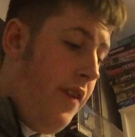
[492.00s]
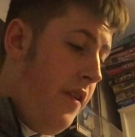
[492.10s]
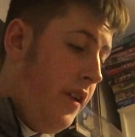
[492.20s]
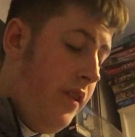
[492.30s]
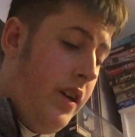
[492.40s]
are
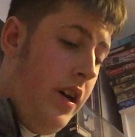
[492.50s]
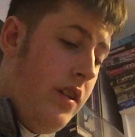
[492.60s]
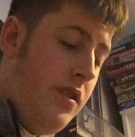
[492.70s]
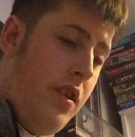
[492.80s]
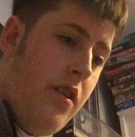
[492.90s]
very good
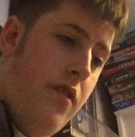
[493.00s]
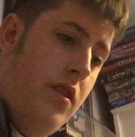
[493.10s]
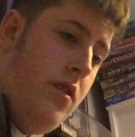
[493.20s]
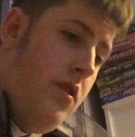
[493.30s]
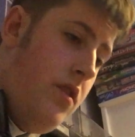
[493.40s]
cards though.
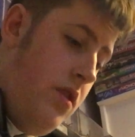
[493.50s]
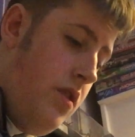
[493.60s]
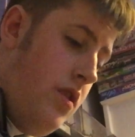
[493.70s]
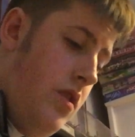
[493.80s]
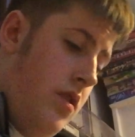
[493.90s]

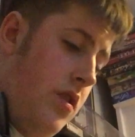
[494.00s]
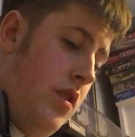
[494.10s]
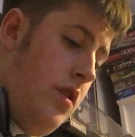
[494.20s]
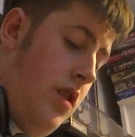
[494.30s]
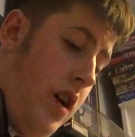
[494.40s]

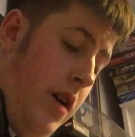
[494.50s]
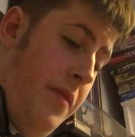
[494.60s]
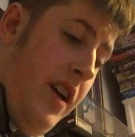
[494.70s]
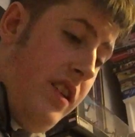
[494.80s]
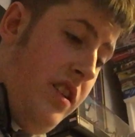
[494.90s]

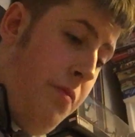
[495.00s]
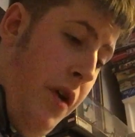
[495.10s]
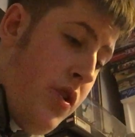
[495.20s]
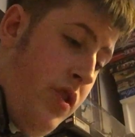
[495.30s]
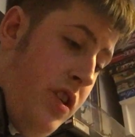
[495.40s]
Next is a
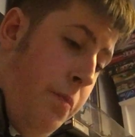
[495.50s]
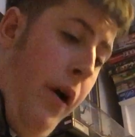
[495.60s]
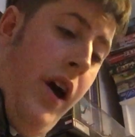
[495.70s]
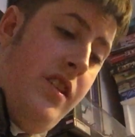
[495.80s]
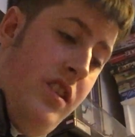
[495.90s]
picture of the
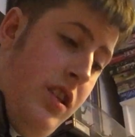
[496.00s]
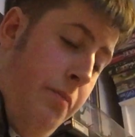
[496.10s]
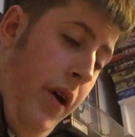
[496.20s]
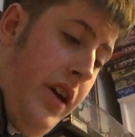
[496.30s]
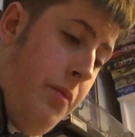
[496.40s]
Spy. It's a
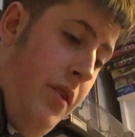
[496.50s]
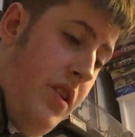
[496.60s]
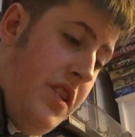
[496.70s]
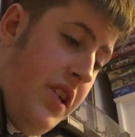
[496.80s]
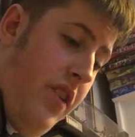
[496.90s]
Spy
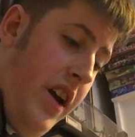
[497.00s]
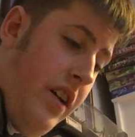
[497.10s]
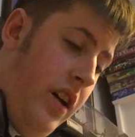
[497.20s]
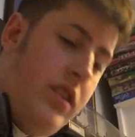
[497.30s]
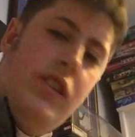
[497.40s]
community crate
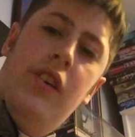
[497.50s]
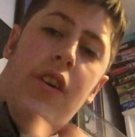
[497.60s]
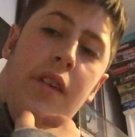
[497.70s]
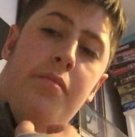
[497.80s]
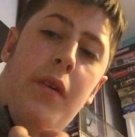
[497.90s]
card.
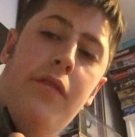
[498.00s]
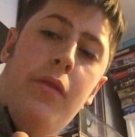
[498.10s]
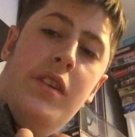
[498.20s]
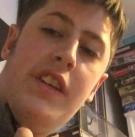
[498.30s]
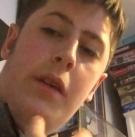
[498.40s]
Sorry if my
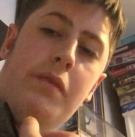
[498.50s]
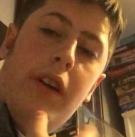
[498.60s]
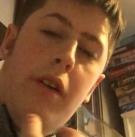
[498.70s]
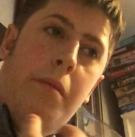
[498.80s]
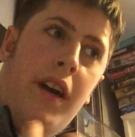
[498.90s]
voice keeps
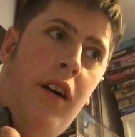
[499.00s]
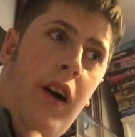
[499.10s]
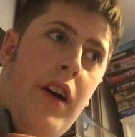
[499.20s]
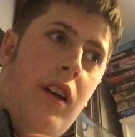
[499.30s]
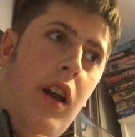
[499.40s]
going a bit
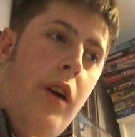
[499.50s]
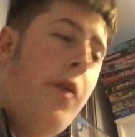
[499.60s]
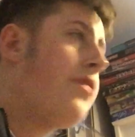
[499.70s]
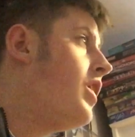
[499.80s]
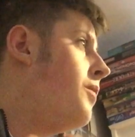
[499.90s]
high and low.
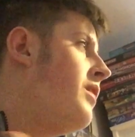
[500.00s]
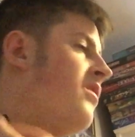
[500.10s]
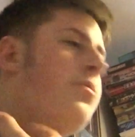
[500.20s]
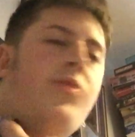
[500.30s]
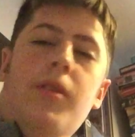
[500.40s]
I've got a bit
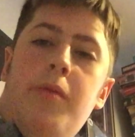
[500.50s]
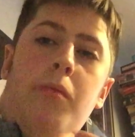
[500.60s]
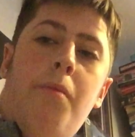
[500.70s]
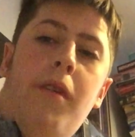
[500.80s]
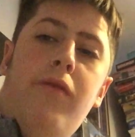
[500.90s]
of a problem
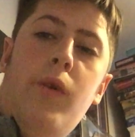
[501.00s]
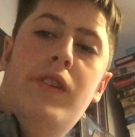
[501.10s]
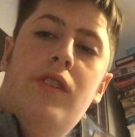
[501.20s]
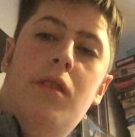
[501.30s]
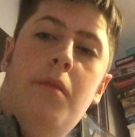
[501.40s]
with my
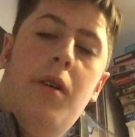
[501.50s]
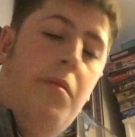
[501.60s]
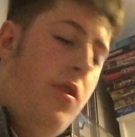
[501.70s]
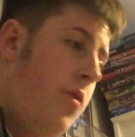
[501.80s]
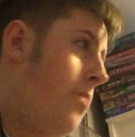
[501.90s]
voice at the
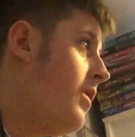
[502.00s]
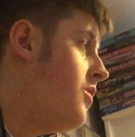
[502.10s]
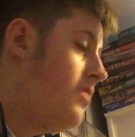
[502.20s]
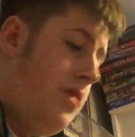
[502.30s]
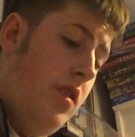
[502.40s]
moment,
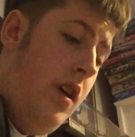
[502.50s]
hormones.